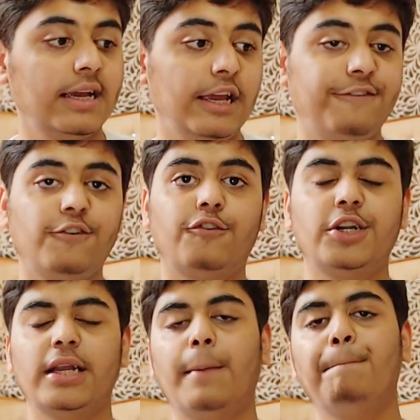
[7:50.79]
If you
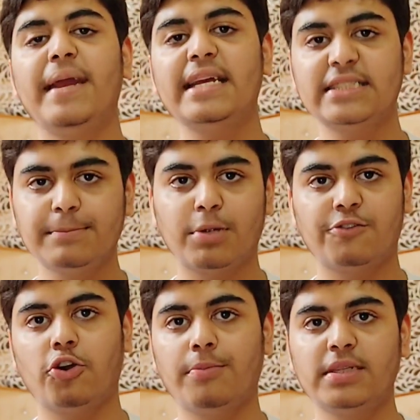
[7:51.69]
want an amazing
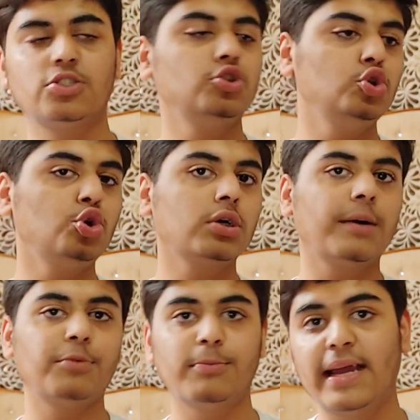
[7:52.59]
performance, no
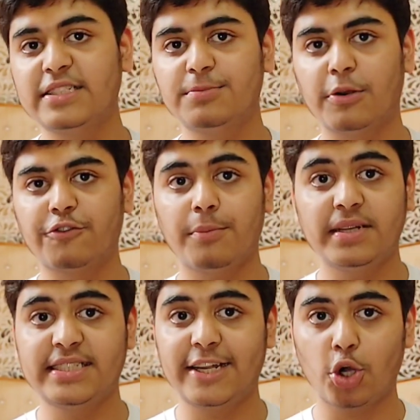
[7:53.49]
compromise in
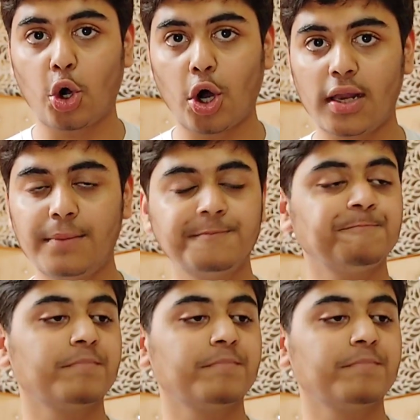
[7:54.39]
performance at all.